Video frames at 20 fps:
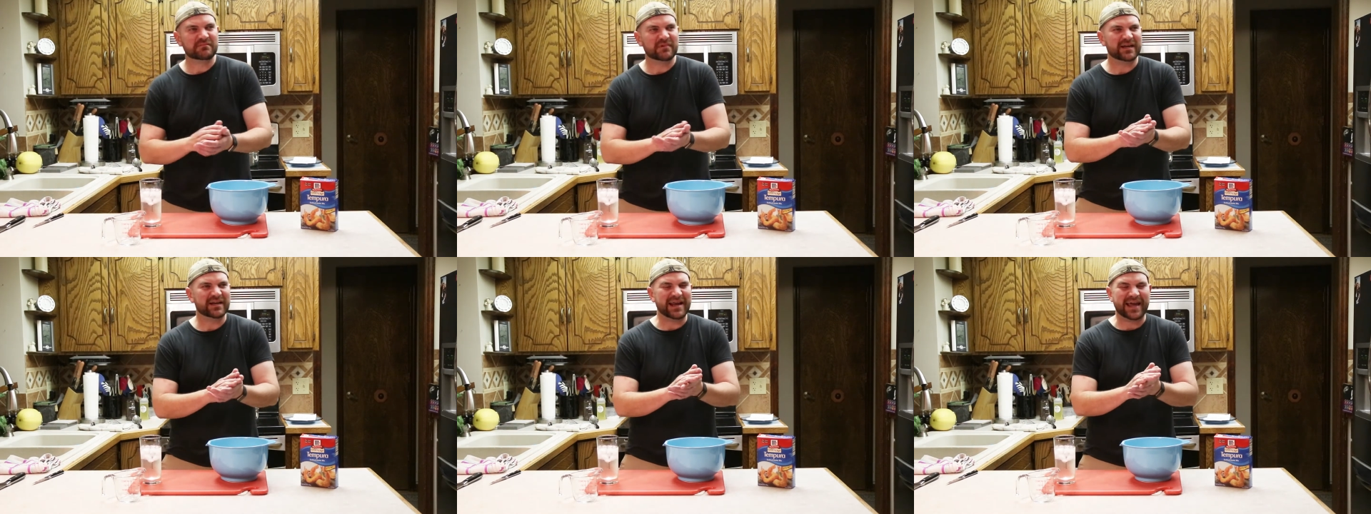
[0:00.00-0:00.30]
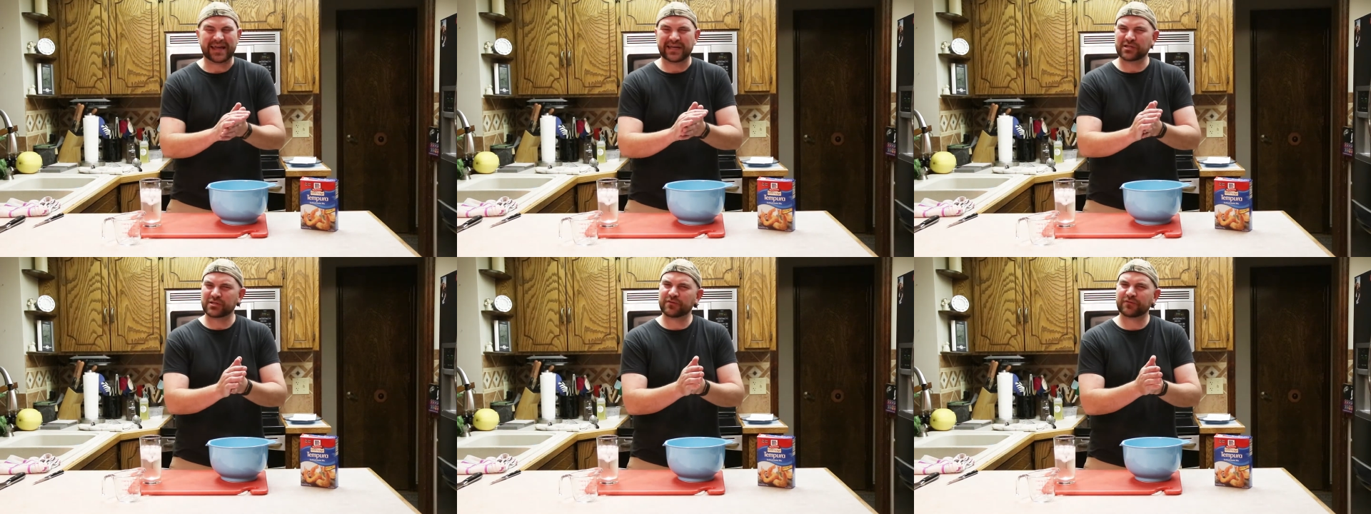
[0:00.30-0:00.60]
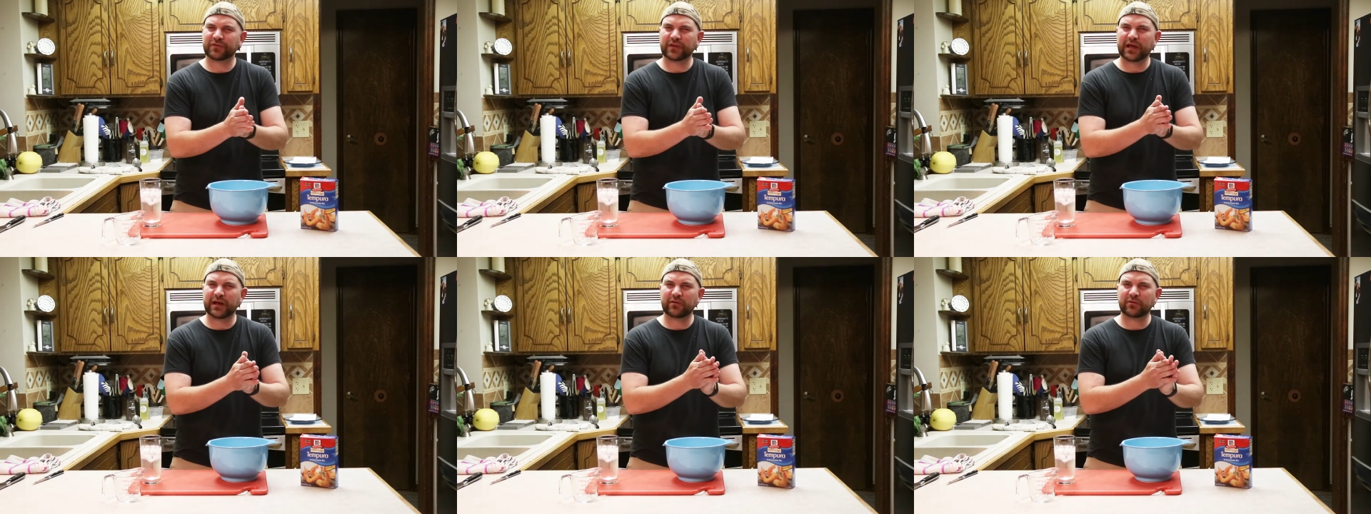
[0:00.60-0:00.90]
an Asian
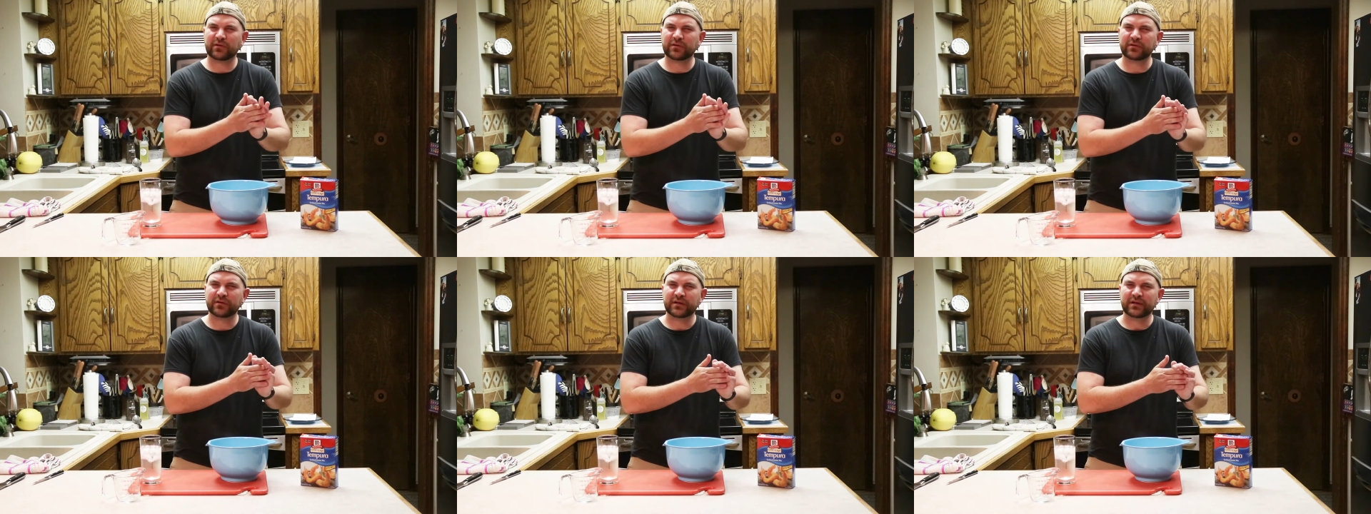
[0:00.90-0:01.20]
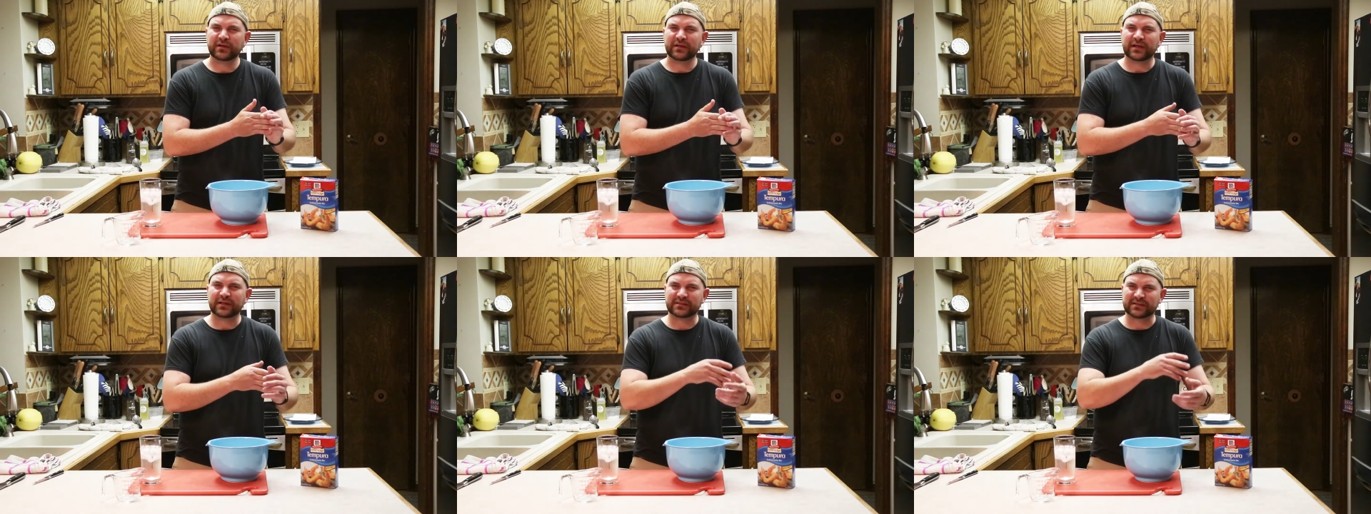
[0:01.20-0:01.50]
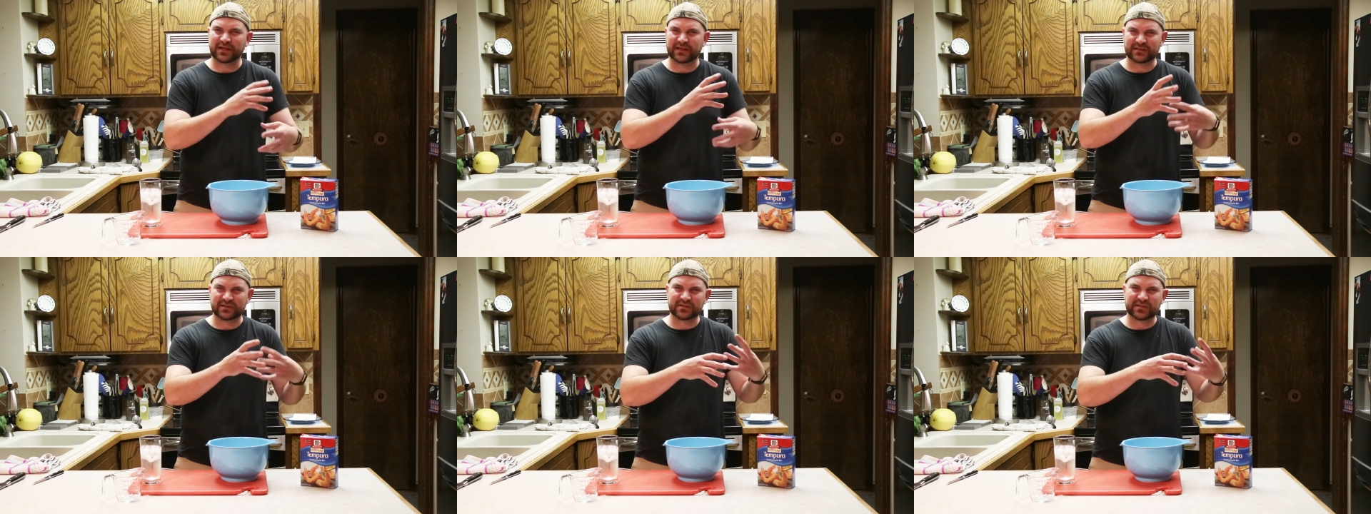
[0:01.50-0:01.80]
flour. It's
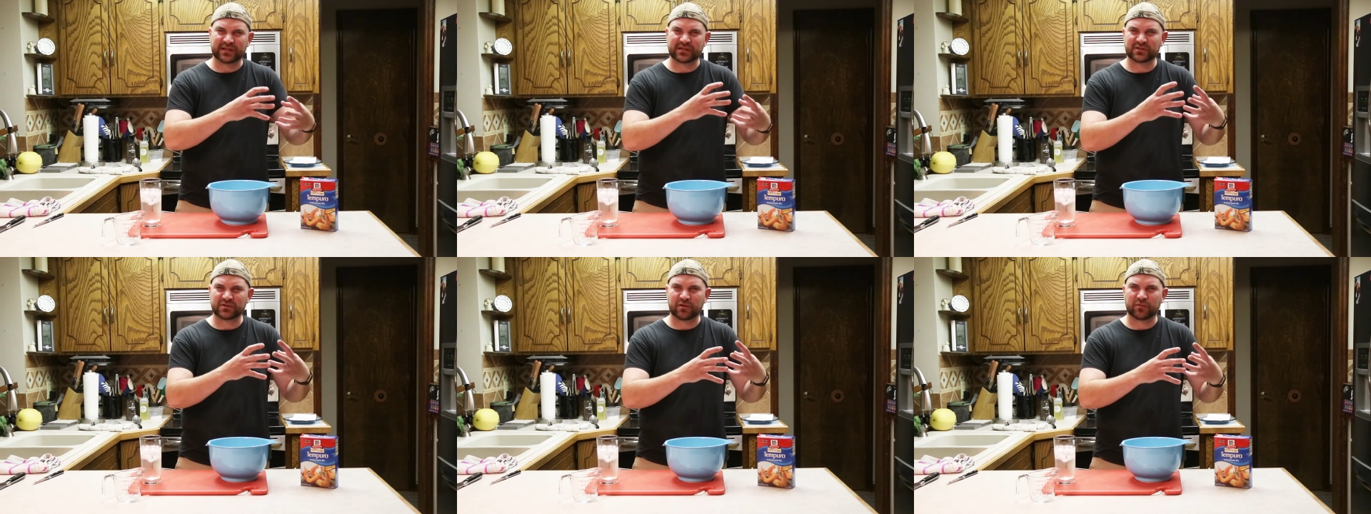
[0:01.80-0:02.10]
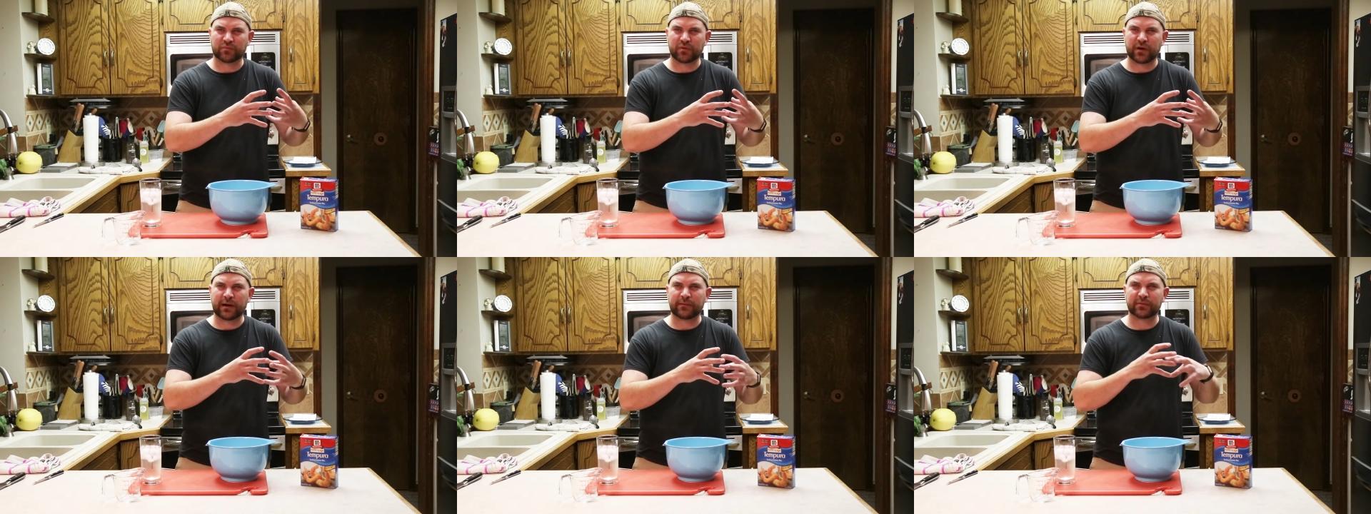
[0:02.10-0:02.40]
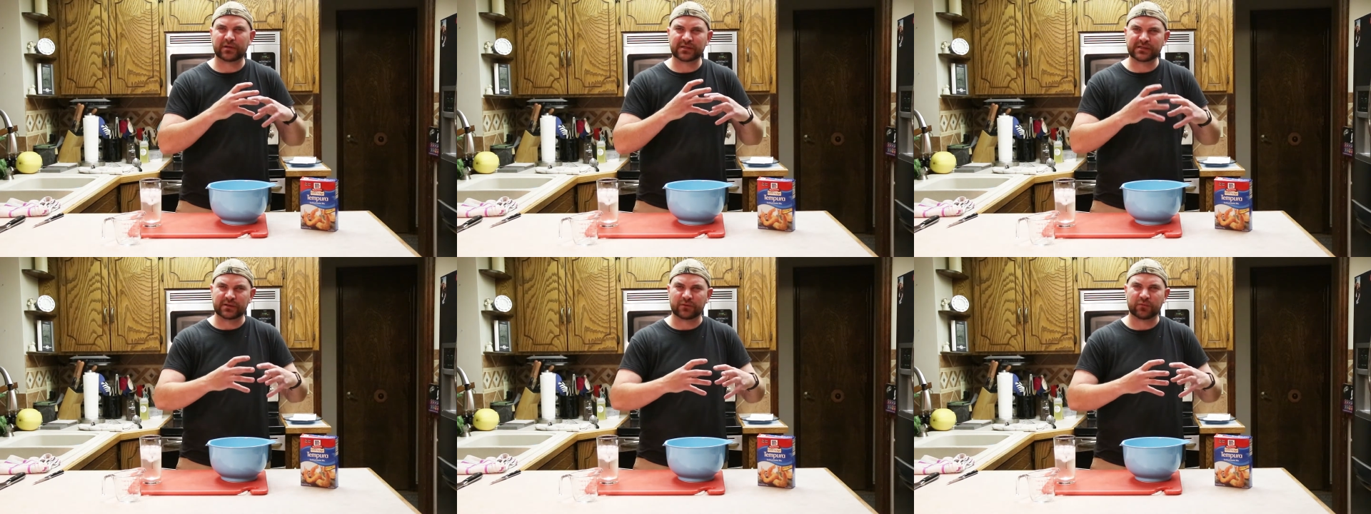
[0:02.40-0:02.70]
got just like certain
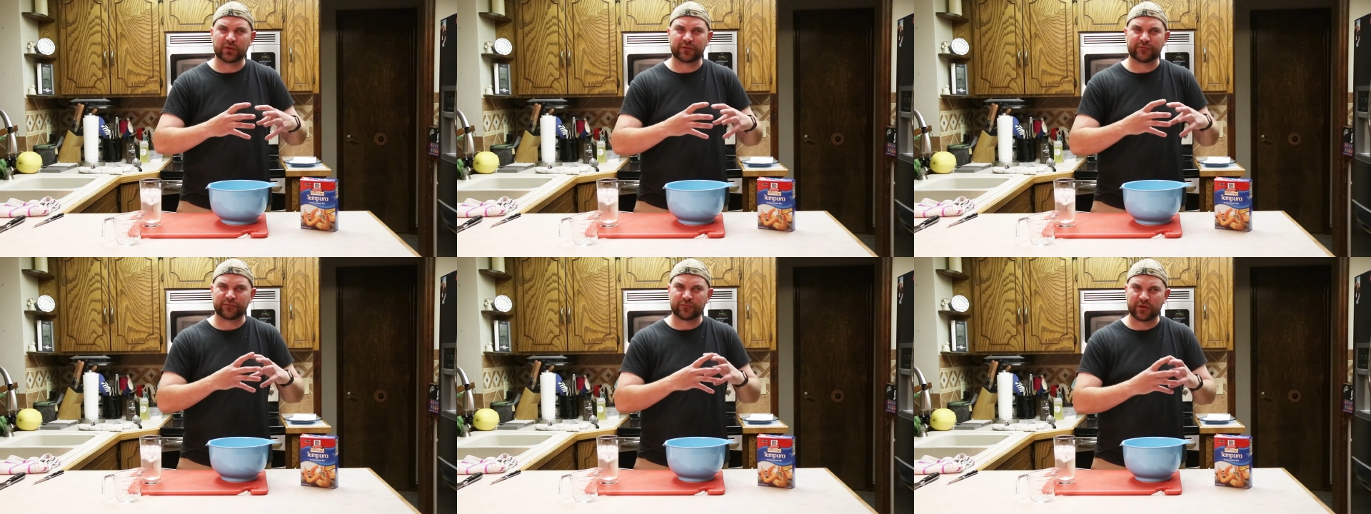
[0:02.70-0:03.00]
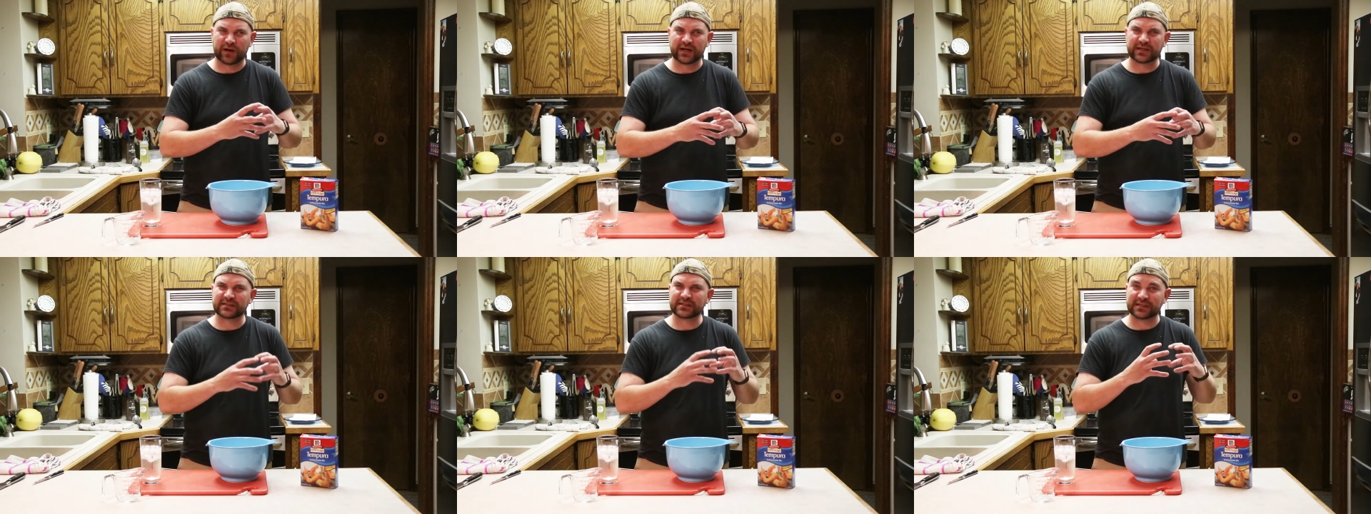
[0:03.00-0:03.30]
properties that when it fries,